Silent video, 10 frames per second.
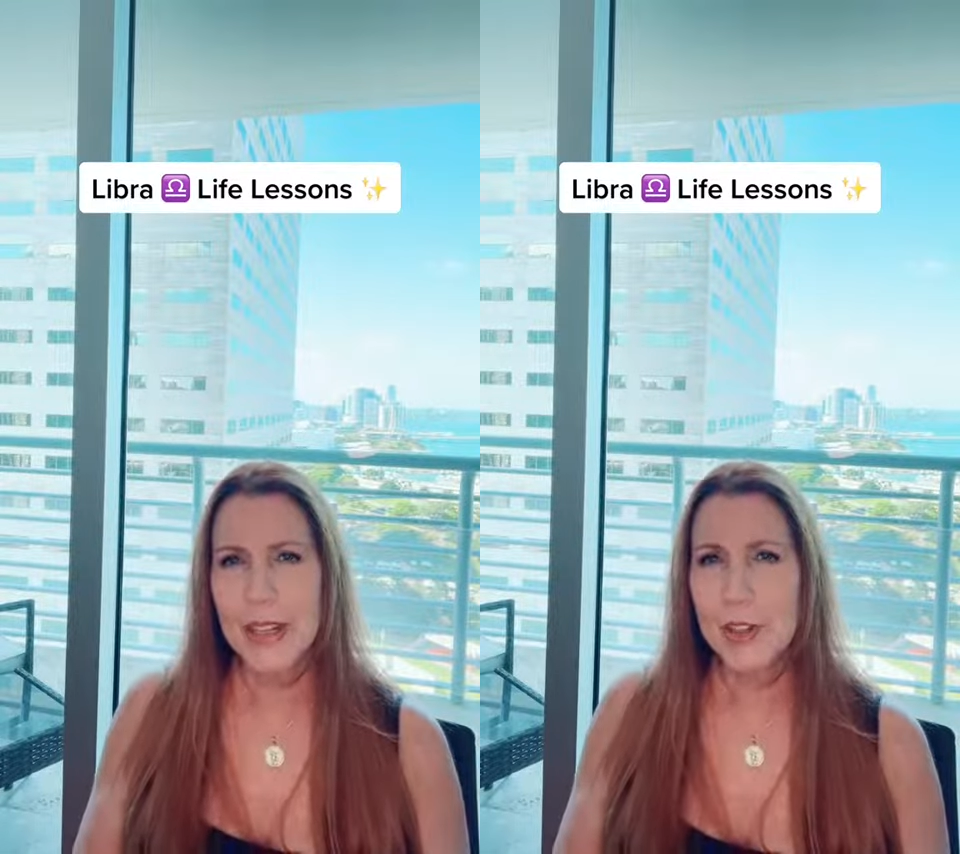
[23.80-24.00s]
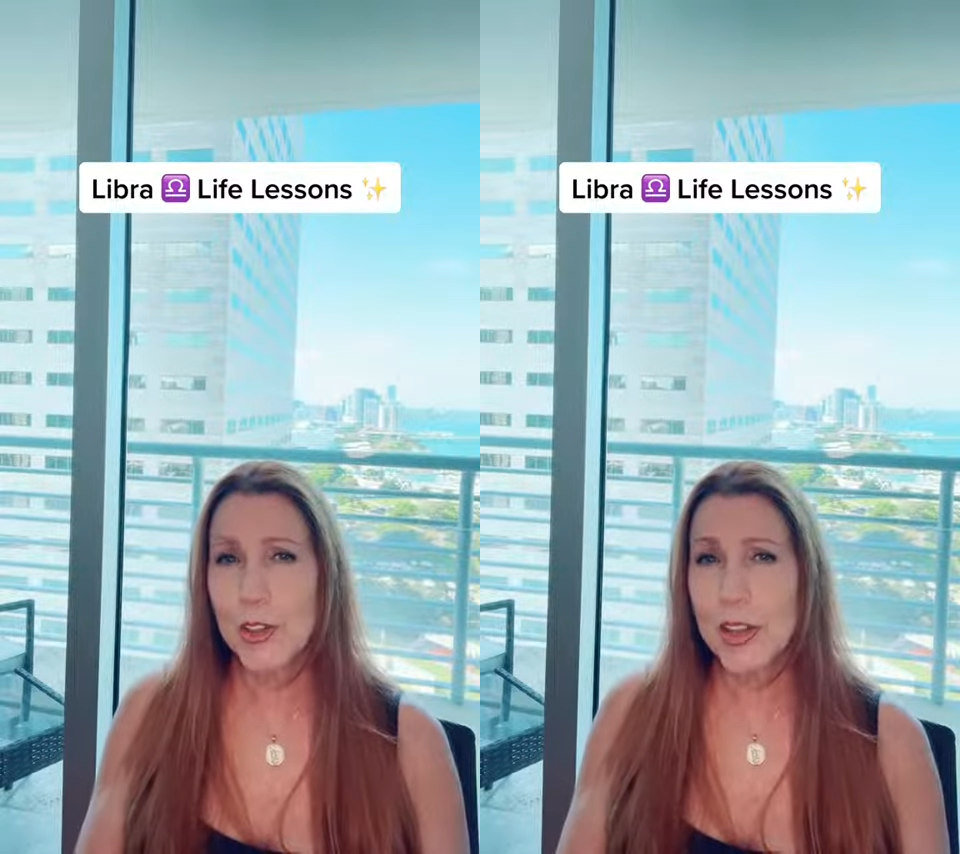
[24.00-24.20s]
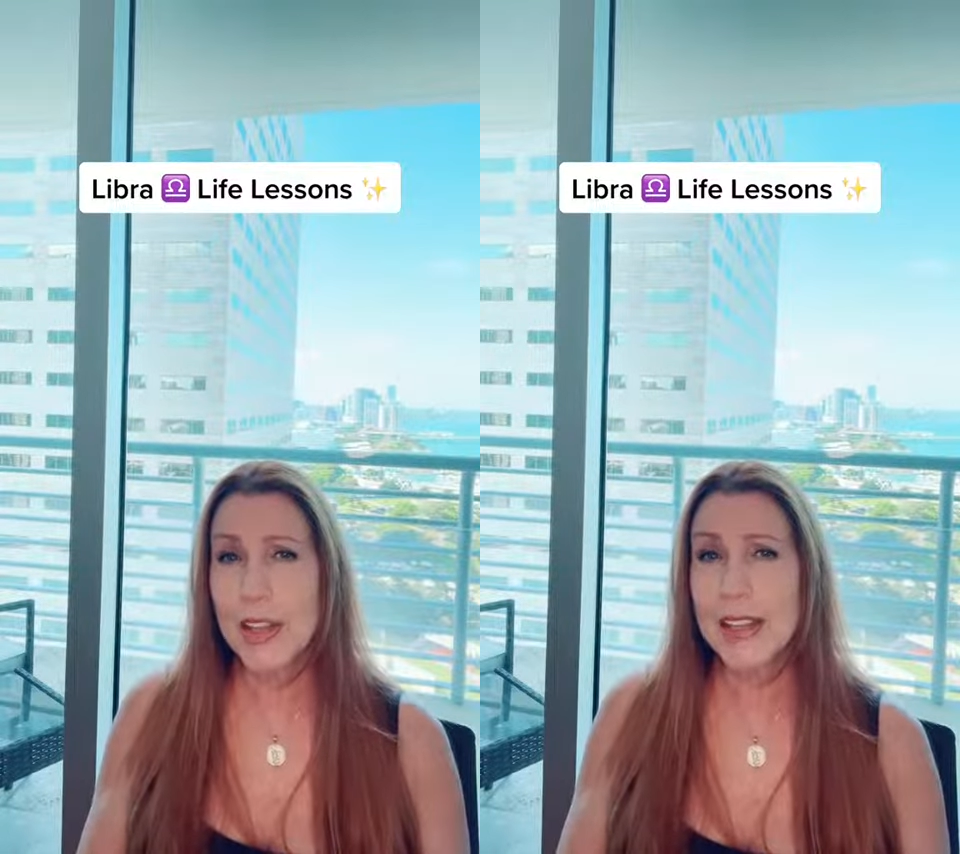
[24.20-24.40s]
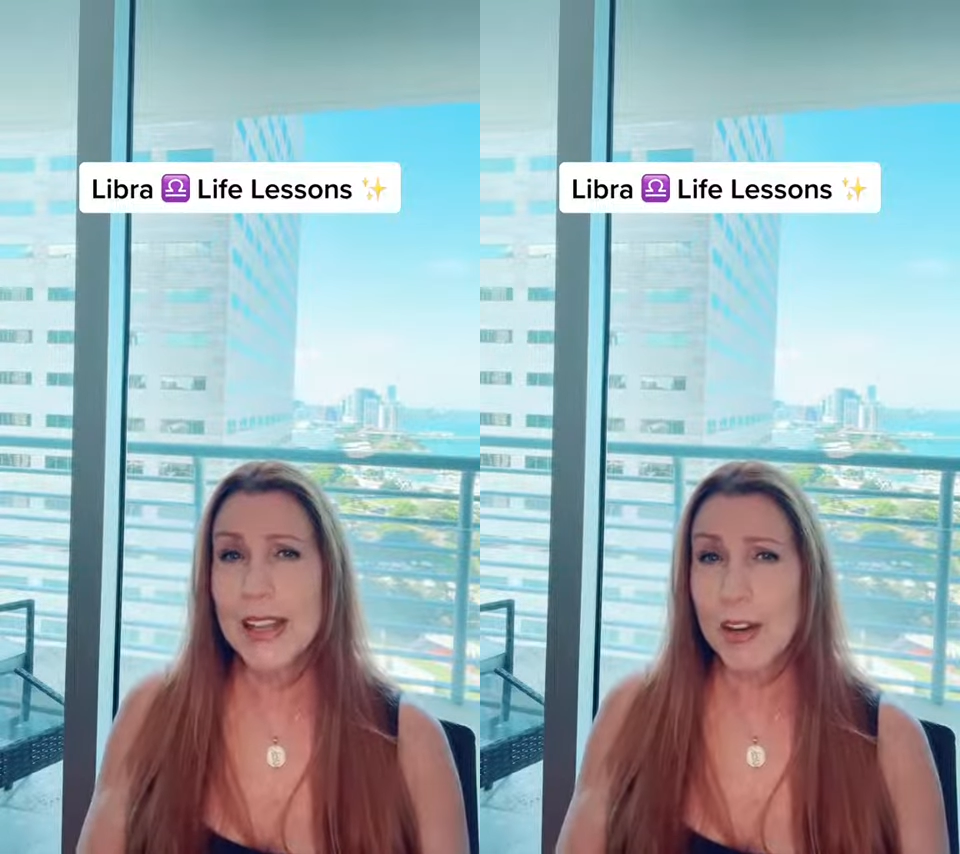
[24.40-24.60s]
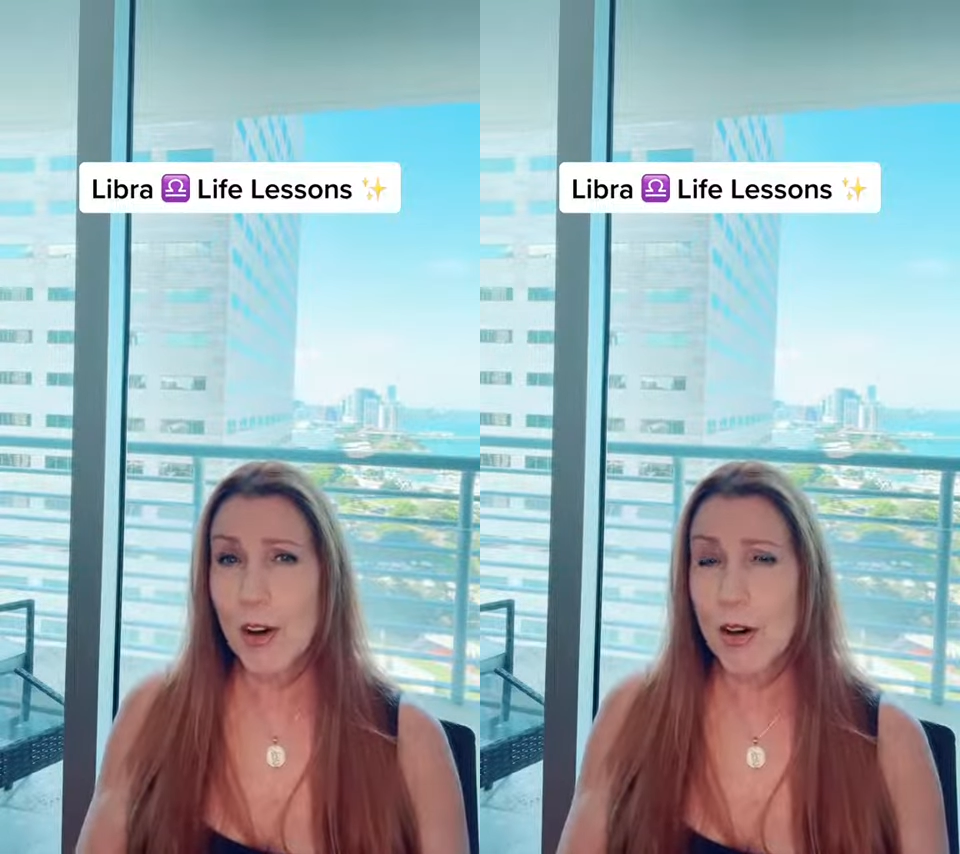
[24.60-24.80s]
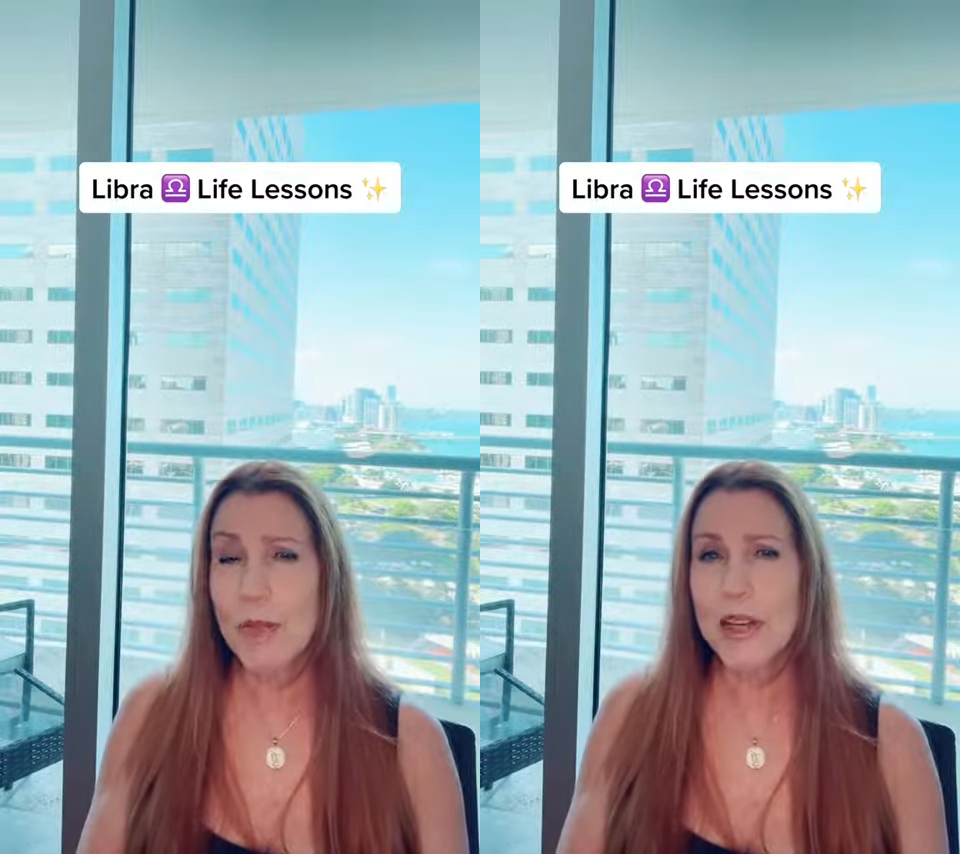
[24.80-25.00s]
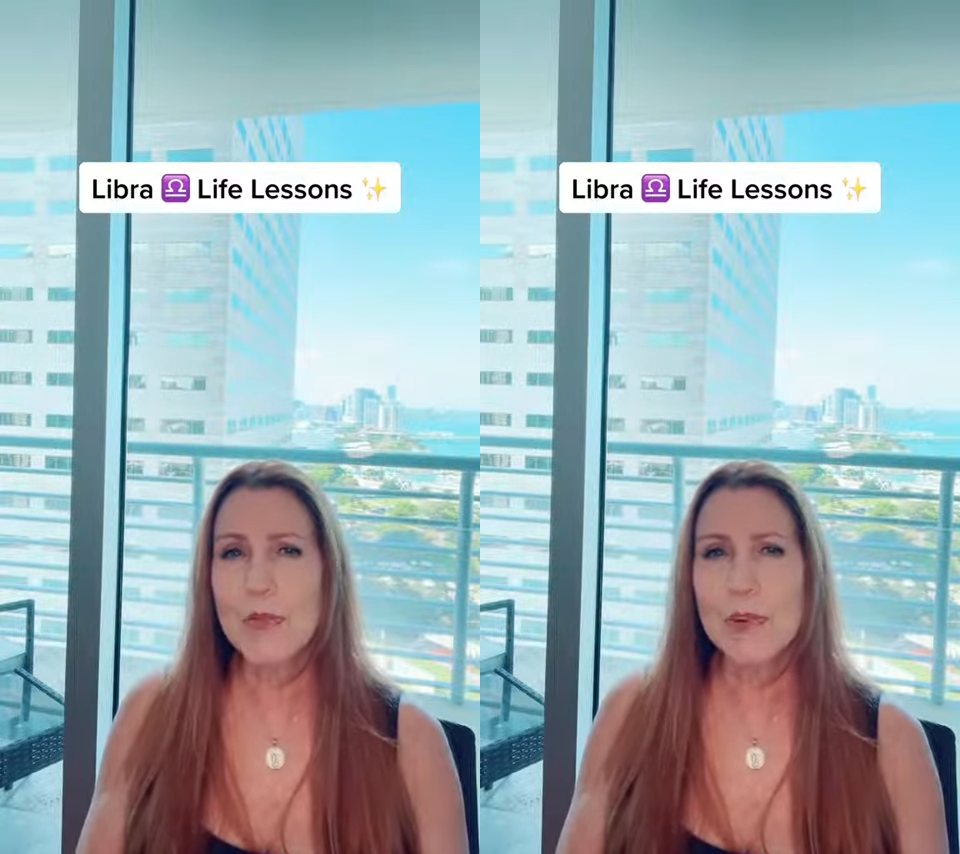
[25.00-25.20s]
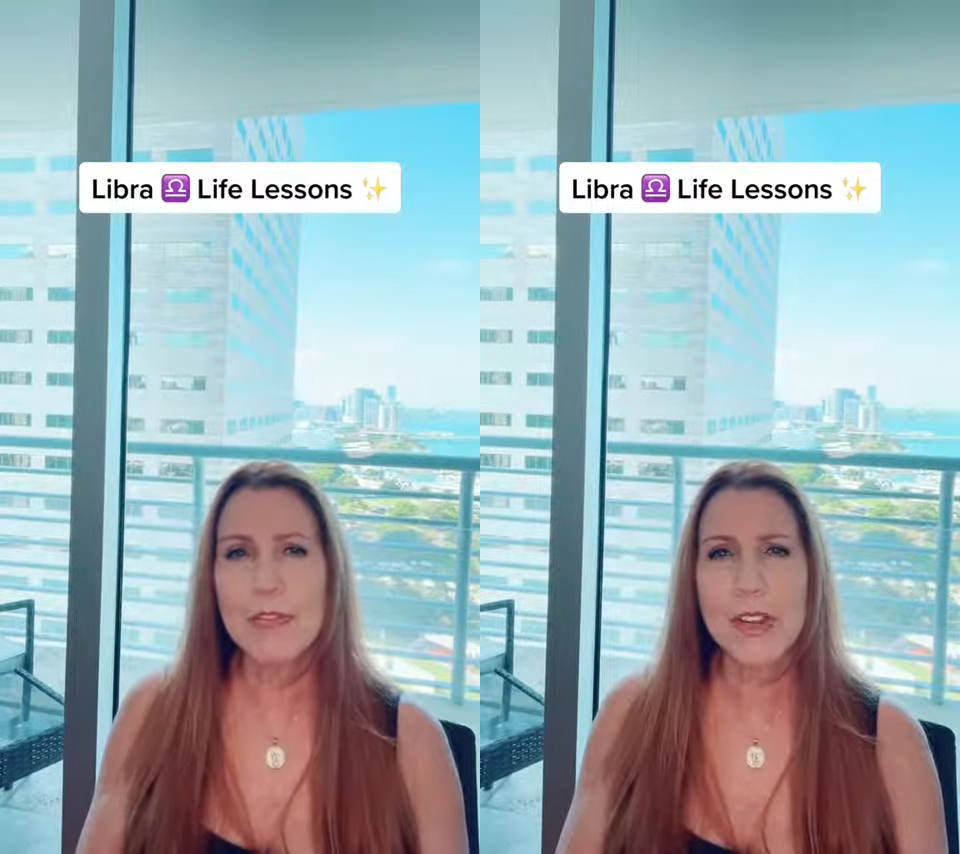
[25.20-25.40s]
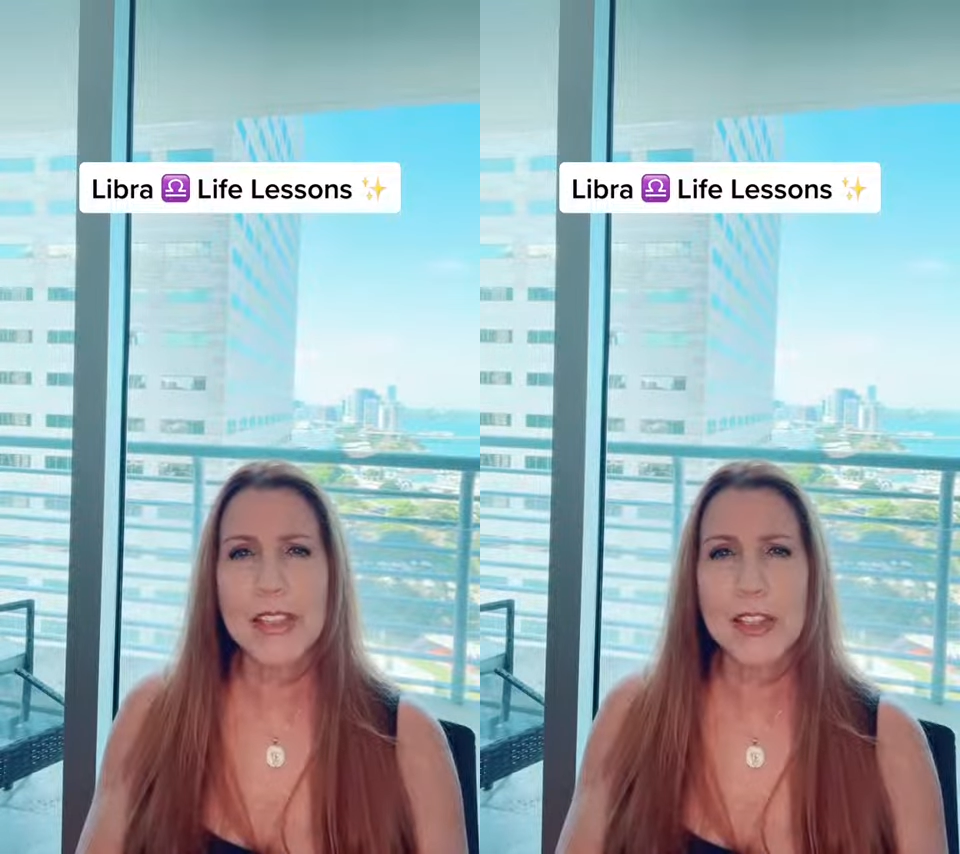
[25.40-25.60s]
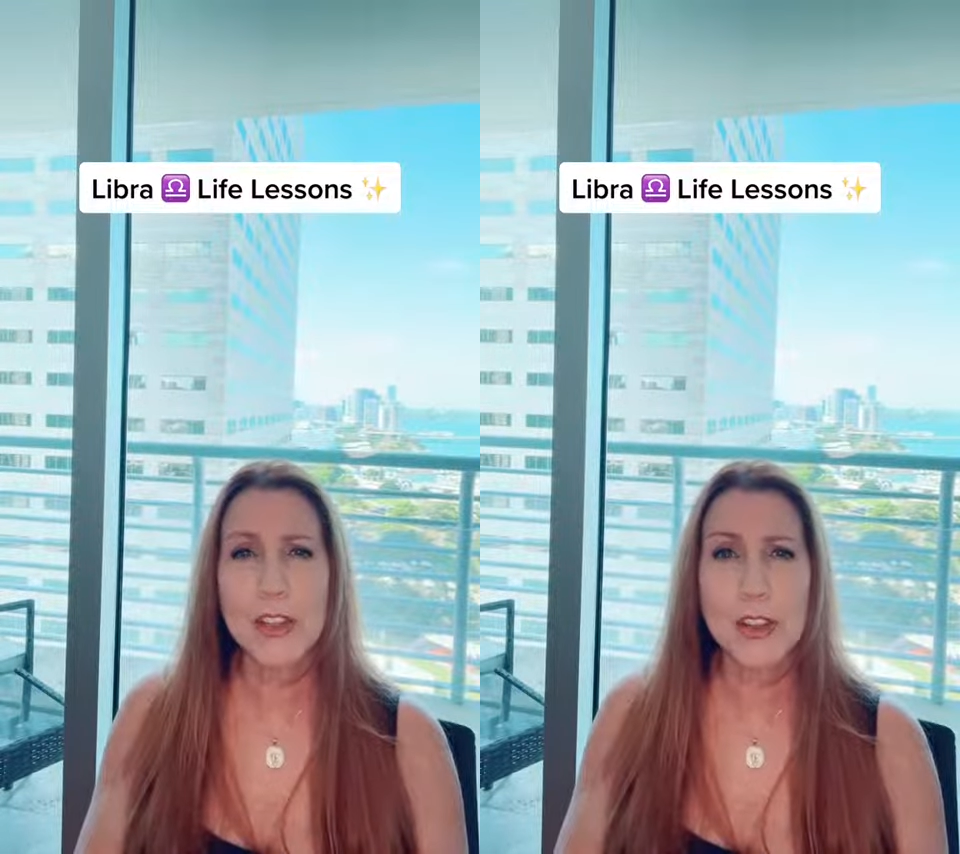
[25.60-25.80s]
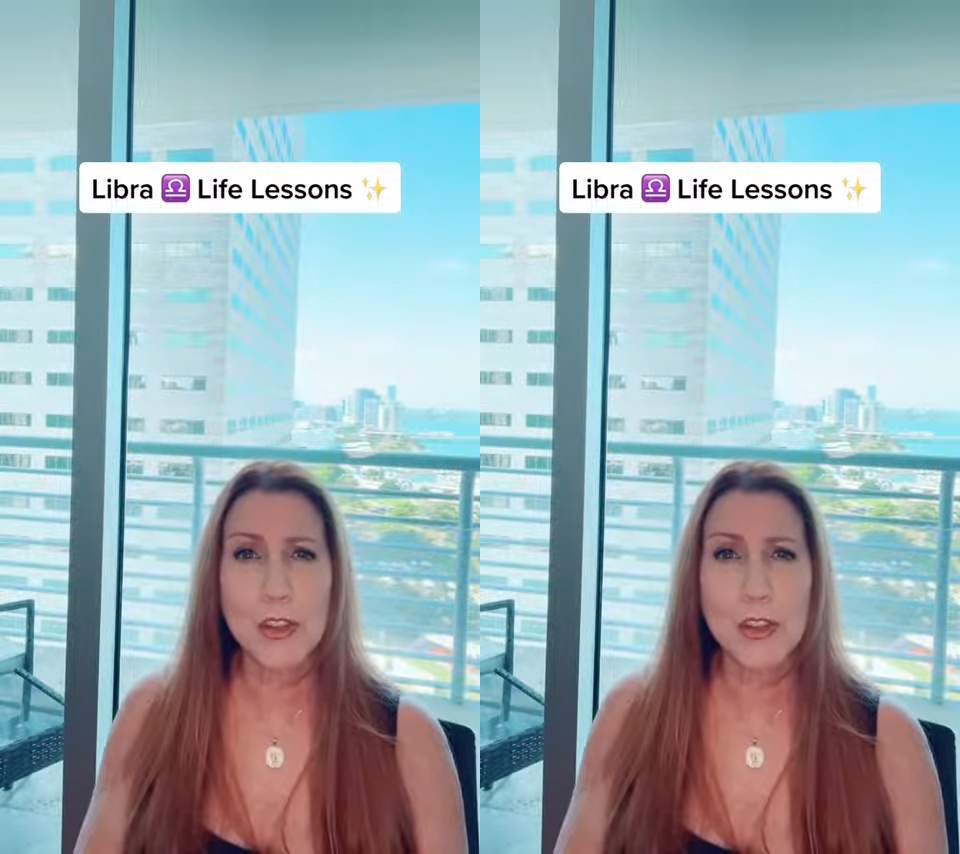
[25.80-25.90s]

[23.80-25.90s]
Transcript: you'll see that harmony reflected